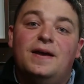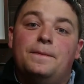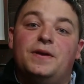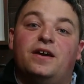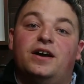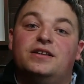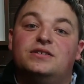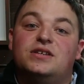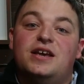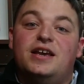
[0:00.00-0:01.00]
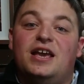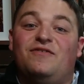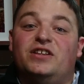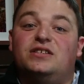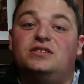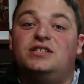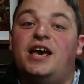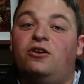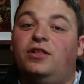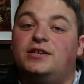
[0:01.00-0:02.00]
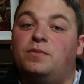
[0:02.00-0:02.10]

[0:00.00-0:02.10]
because if it's 10 or less